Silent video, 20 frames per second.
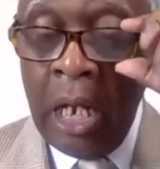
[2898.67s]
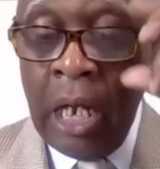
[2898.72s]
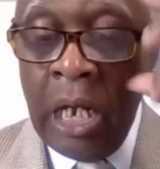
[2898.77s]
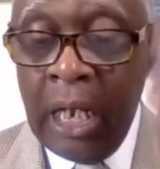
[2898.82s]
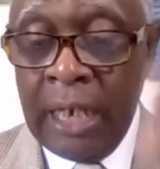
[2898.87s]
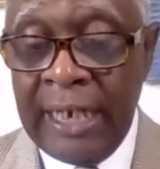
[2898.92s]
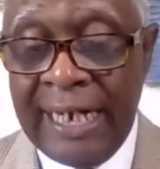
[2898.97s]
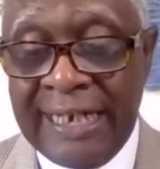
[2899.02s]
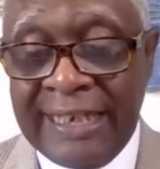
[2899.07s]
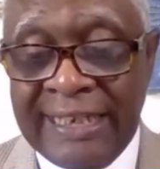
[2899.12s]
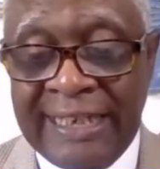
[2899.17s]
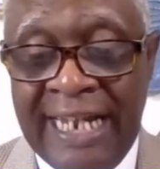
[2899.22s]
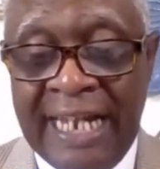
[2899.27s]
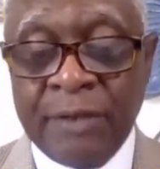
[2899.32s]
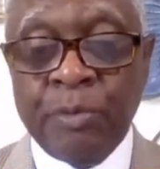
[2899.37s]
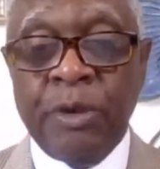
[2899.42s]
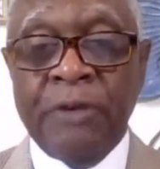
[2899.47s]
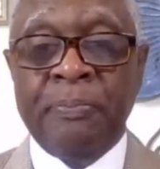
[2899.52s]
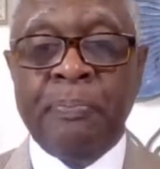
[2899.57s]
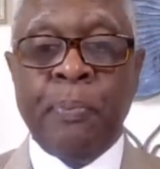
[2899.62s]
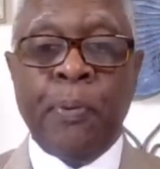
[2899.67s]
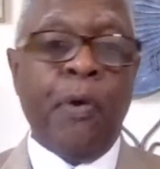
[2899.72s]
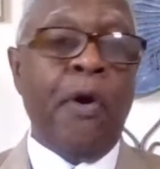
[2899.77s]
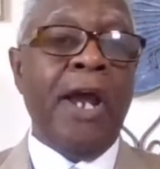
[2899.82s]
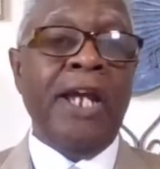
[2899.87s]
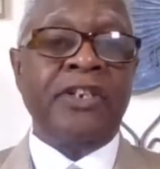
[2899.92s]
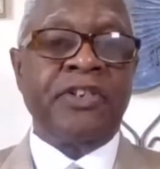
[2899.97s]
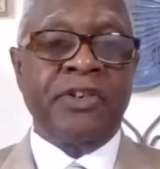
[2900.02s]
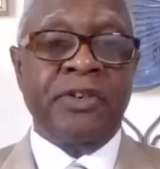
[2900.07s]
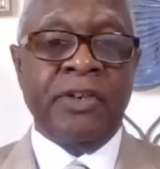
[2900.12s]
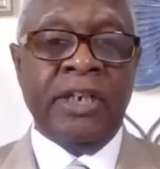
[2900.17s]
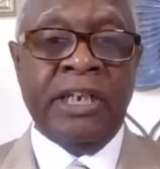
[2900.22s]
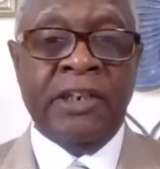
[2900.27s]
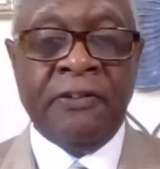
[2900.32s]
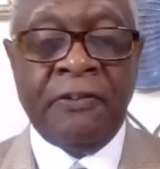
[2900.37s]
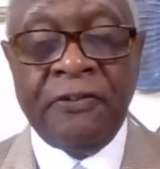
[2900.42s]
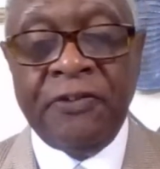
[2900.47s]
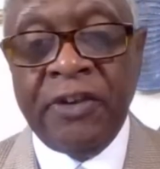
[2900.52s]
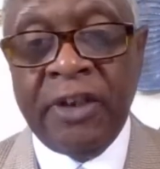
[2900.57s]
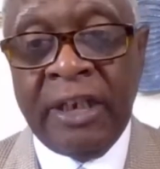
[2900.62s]
a lot of times we're pressured into
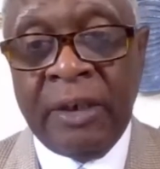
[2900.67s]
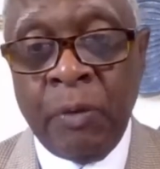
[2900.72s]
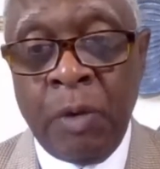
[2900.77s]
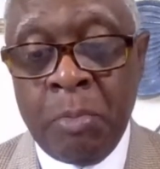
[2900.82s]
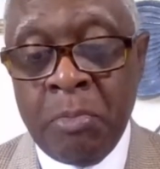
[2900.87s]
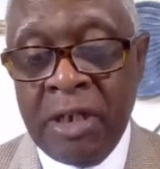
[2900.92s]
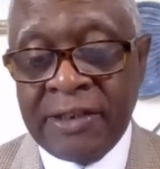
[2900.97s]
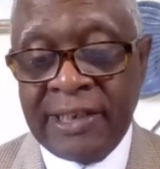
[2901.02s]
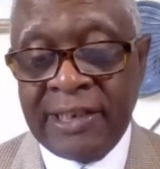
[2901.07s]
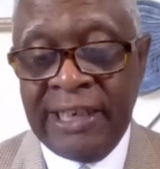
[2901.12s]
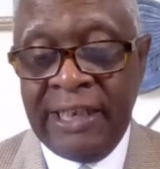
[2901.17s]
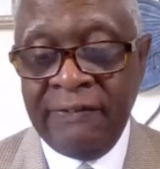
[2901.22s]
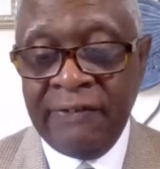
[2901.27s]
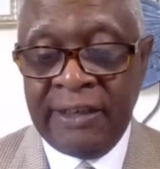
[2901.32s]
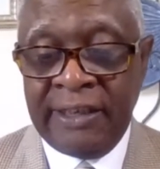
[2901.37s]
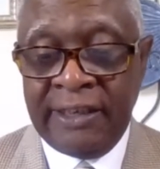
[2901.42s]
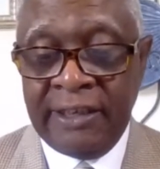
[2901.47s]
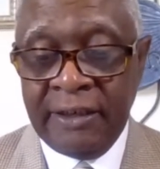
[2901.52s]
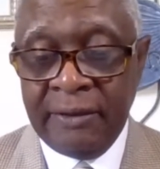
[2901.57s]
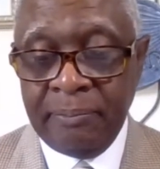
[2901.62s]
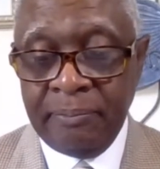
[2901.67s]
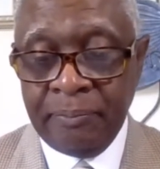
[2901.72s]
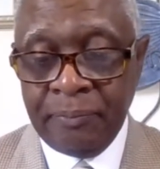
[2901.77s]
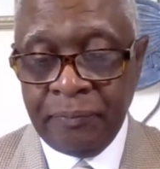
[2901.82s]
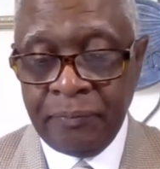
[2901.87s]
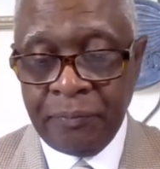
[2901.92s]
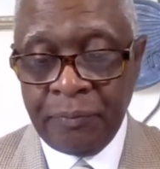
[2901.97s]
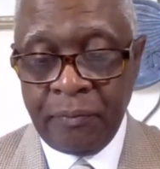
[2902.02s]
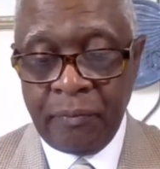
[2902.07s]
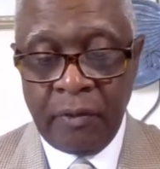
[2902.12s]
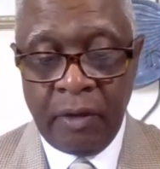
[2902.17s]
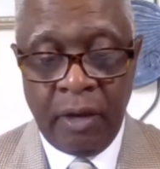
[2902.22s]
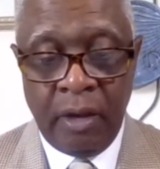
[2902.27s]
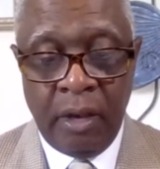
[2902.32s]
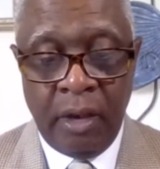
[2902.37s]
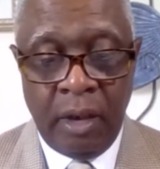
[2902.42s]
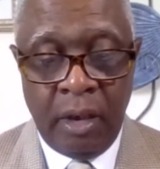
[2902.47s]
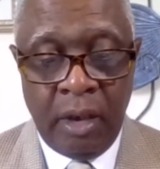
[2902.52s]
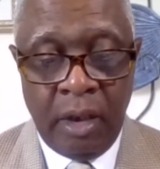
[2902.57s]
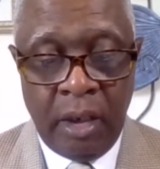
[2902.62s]
feeling we must leave a tip,
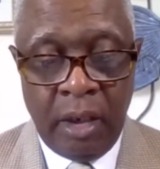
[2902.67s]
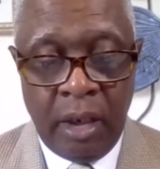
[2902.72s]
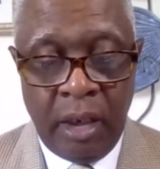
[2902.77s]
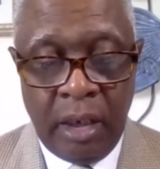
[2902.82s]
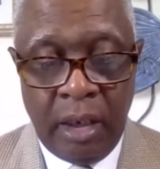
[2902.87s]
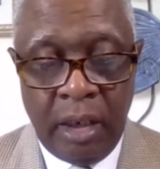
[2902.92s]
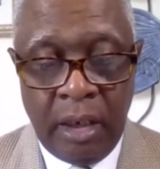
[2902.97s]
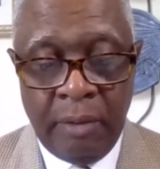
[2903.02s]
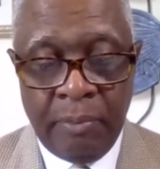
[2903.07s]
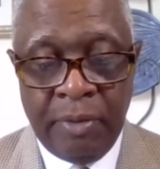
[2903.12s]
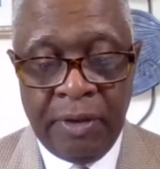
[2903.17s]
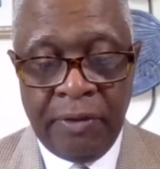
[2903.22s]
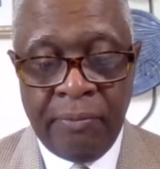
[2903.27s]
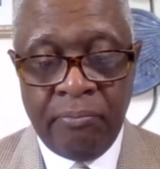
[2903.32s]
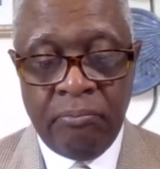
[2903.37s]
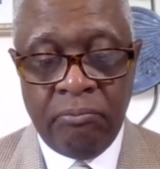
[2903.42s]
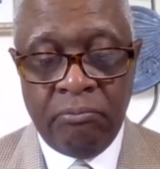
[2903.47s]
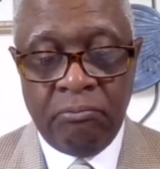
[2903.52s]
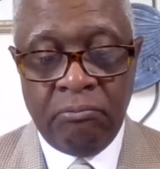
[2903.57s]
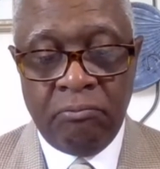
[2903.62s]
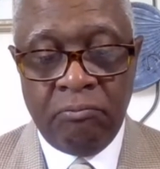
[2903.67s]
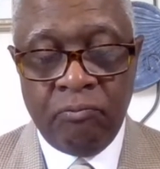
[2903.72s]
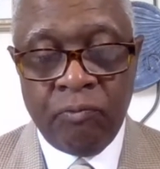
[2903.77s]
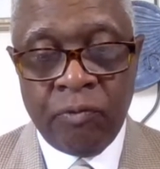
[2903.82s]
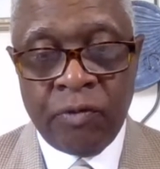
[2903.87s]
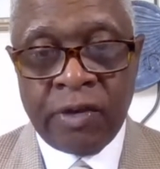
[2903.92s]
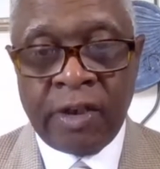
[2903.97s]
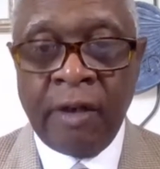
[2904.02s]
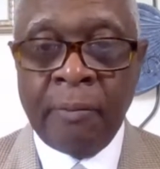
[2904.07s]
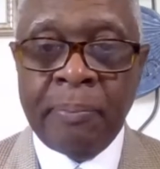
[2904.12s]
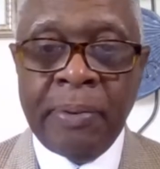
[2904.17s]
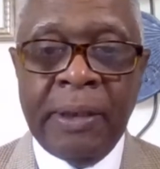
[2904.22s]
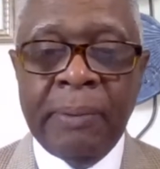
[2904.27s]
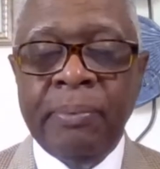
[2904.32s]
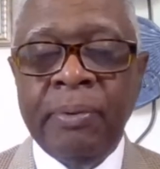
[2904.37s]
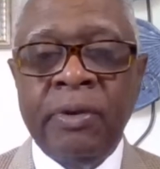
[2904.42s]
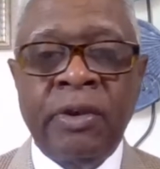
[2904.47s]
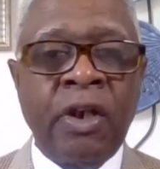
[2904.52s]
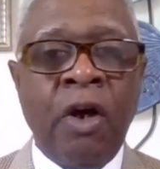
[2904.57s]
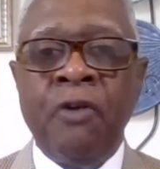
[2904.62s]
but some
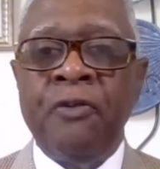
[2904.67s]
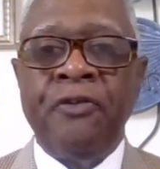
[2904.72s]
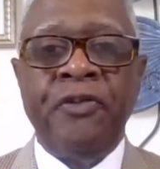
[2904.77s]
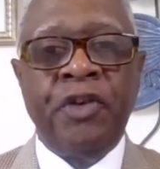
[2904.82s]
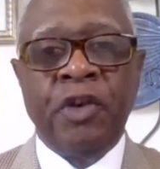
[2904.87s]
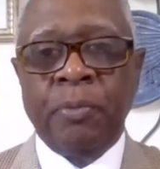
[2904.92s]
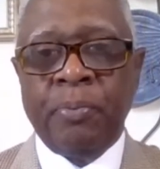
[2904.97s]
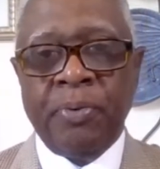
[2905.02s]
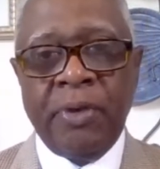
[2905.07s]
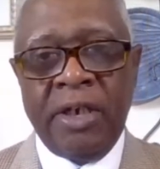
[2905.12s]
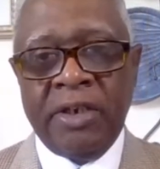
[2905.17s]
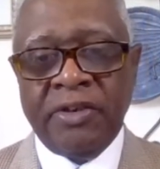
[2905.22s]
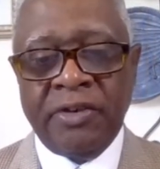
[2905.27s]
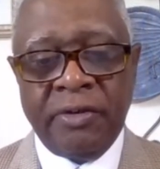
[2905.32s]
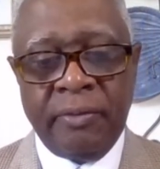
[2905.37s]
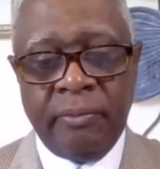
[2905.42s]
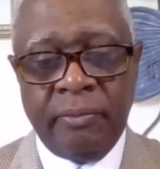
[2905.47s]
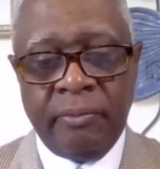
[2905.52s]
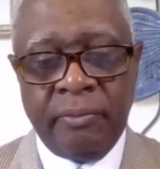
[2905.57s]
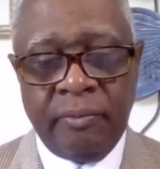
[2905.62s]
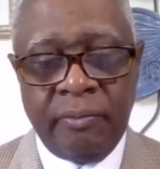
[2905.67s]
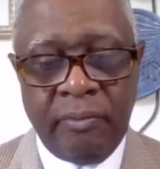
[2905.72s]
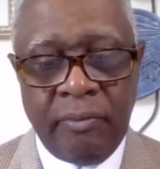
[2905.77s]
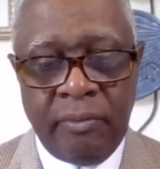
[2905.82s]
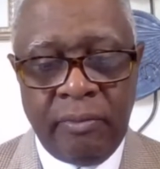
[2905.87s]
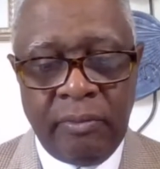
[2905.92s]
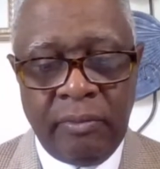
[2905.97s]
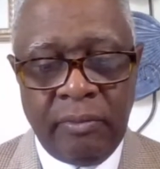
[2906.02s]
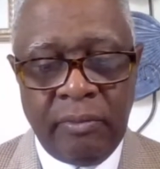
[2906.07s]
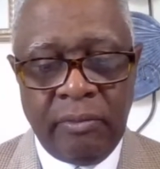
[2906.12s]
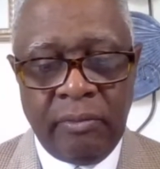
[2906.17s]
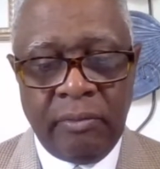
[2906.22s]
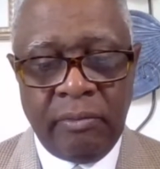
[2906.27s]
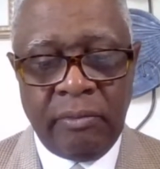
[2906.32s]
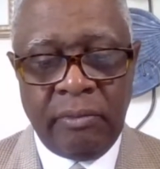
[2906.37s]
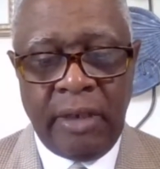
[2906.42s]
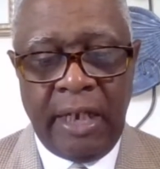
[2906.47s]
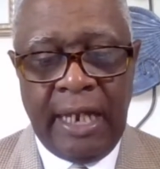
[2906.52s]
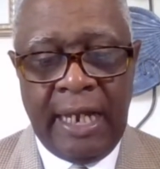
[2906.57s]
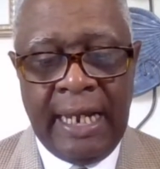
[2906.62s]
people don't feel pressured
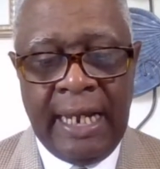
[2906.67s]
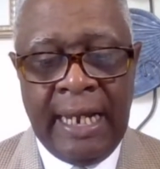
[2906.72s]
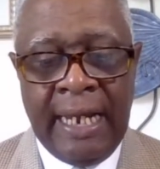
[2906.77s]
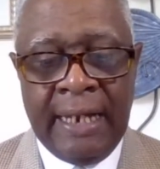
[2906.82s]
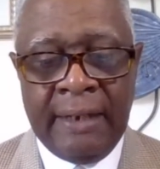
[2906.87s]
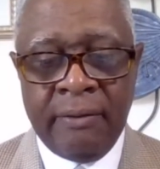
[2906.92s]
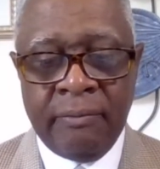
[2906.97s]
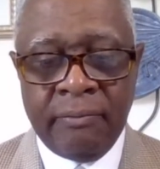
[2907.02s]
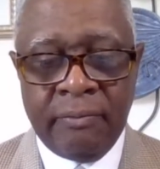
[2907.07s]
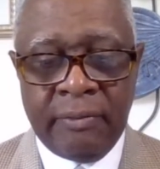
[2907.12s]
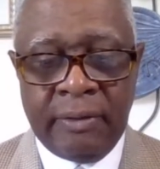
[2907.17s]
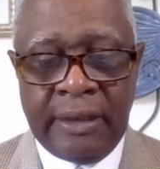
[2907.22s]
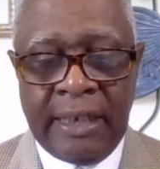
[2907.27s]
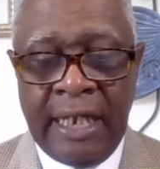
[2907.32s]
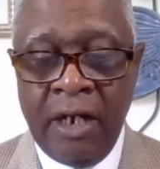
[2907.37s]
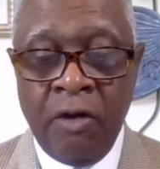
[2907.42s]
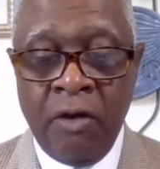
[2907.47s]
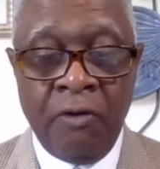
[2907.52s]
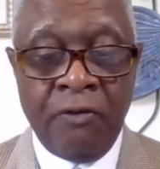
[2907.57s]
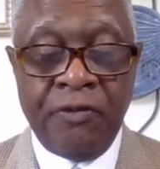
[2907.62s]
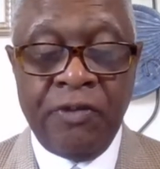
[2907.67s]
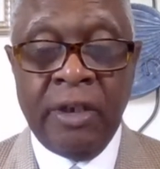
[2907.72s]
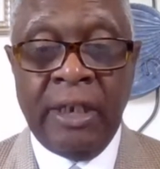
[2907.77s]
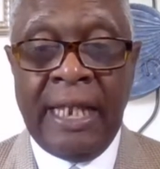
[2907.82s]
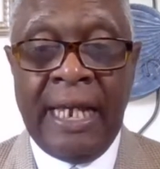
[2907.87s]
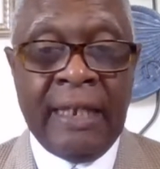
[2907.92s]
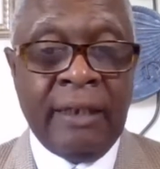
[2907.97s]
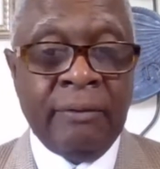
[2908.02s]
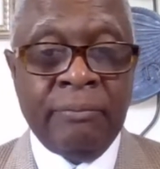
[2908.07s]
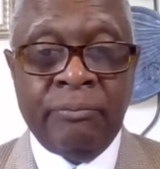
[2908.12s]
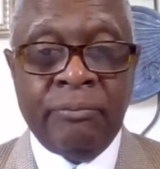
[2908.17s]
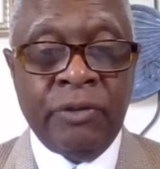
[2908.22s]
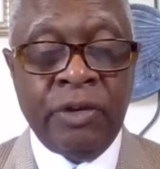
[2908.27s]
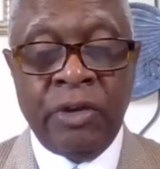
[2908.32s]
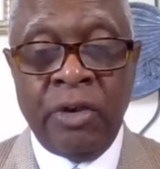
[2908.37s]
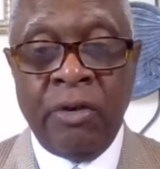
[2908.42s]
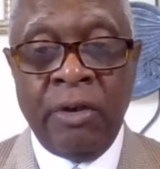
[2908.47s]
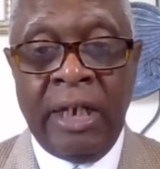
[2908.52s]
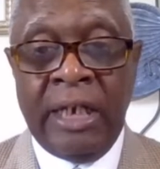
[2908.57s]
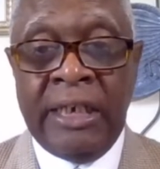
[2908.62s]
and they don't feel like,
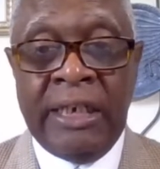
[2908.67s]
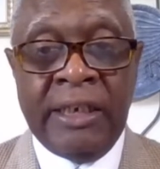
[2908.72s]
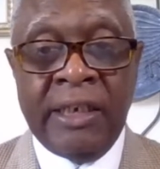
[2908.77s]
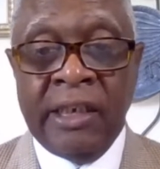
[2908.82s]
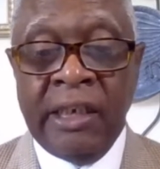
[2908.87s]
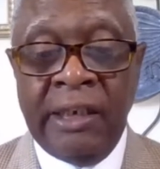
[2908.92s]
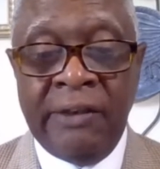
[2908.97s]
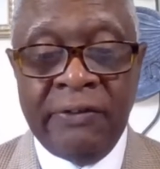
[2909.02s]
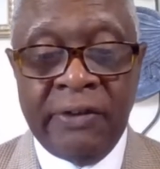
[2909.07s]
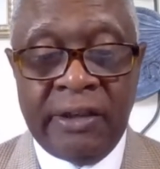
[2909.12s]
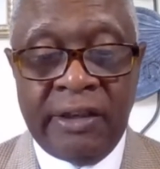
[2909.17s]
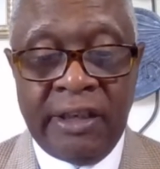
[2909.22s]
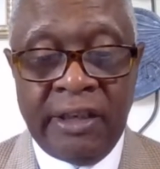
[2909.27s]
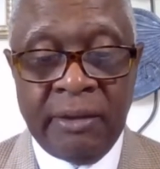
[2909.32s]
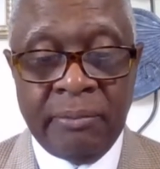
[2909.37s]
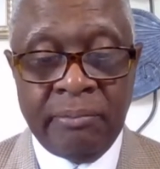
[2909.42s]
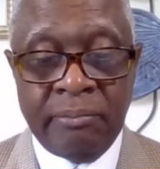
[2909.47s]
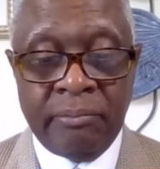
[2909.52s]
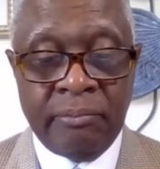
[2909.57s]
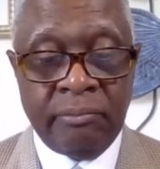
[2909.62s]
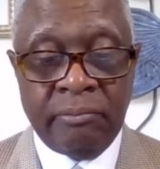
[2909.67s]
they need to leave a tip.